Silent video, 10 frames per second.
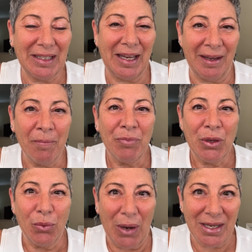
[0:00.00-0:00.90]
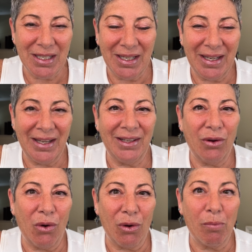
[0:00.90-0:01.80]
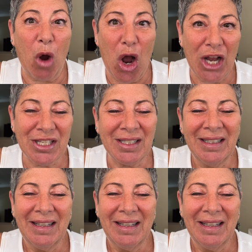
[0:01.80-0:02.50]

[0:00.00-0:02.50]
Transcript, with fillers: they rented or bought.